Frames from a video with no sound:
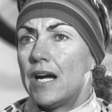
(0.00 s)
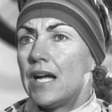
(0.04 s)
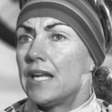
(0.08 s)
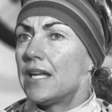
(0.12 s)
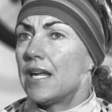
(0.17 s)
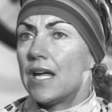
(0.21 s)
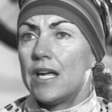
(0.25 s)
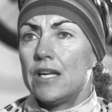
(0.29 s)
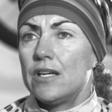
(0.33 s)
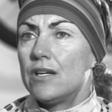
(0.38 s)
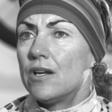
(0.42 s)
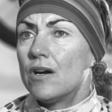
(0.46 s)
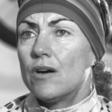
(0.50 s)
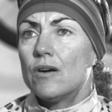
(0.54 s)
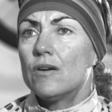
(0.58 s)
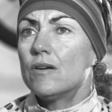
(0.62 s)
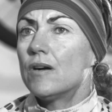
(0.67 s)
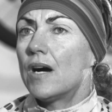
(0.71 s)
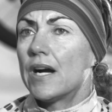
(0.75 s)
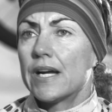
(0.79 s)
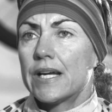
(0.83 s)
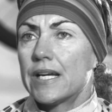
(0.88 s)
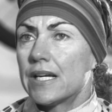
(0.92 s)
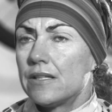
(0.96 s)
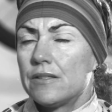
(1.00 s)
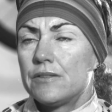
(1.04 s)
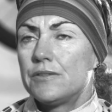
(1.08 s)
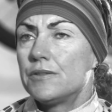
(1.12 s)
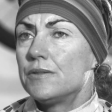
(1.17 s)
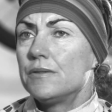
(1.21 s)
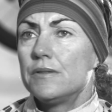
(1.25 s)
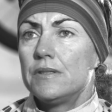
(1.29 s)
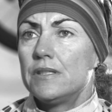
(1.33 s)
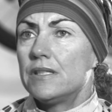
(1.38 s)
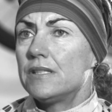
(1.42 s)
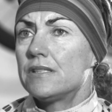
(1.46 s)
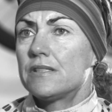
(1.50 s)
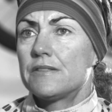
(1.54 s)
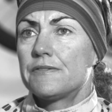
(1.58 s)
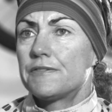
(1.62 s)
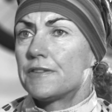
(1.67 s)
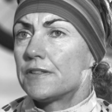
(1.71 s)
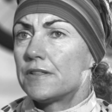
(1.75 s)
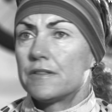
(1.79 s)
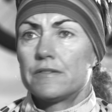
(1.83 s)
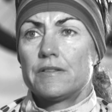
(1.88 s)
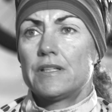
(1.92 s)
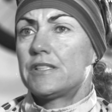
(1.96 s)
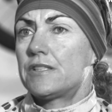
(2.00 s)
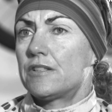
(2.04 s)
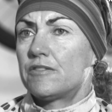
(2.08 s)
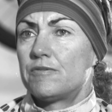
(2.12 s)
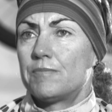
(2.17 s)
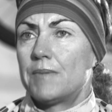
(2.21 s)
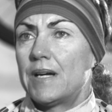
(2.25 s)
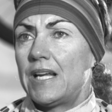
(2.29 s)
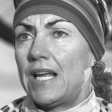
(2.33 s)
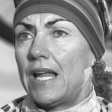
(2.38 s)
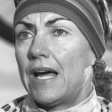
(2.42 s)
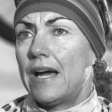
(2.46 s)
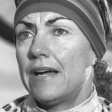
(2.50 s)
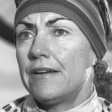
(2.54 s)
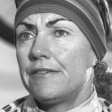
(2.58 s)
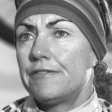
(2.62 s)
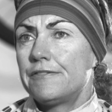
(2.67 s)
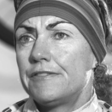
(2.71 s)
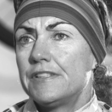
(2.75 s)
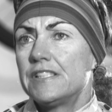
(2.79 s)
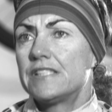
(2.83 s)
And I know I can do this for the rest of my life.